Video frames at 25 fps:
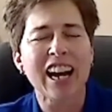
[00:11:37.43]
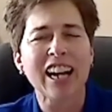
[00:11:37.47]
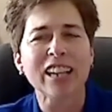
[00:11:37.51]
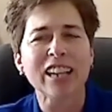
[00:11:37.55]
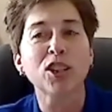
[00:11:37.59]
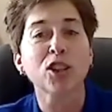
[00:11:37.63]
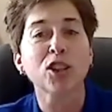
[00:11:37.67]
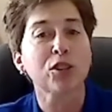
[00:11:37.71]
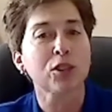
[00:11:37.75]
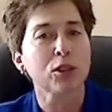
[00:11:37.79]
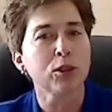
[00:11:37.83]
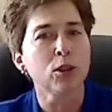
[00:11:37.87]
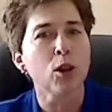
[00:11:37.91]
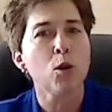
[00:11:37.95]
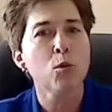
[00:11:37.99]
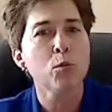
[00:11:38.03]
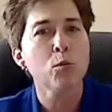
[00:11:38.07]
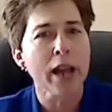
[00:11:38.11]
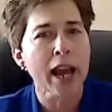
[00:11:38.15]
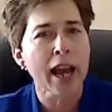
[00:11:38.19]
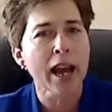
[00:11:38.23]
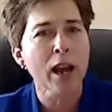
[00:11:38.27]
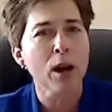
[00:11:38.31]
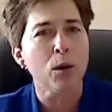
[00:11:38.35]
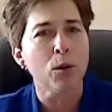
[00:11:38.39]
to slow
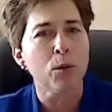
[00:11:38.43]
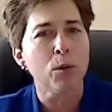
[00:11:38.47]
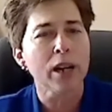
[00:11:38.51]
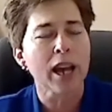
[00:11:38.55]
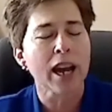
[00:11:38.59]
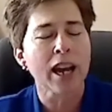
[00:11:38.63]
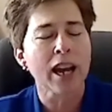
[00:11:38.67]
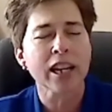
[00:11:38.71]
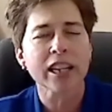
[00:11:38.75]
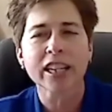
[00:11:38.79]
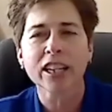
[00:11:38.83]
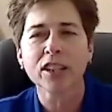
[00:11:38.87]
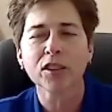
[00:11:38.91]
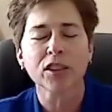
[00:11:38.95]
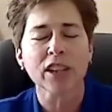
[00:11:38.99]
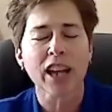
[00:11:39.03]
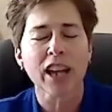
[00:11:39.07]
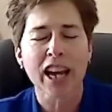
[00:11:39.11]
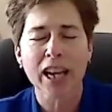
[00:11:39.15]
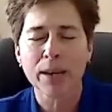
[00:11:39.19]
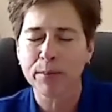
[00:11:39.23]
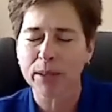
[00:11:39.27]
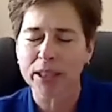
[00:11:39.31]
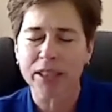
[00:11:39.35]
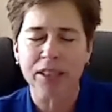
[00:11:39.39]
down, because
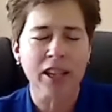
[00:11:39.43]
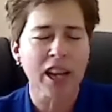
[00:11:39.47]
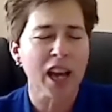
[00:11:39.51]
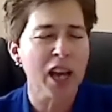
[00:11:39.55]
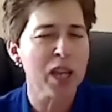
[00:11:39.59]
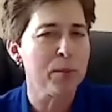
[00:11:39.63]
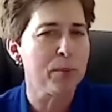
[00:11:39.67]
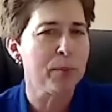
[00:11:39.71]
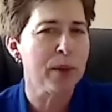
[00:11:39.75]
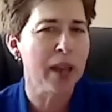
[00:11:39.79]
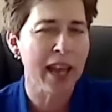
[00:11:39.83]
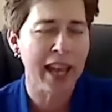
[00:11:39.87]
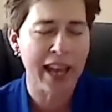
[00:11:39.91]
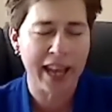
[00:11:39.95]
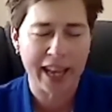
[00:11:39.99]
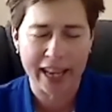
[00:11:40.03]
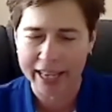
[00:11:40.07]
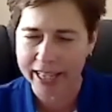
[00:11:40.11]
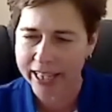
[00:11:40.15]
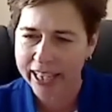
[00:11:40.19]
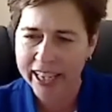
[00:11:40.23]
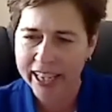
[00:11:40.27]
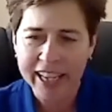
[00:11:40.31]
I'm a type A.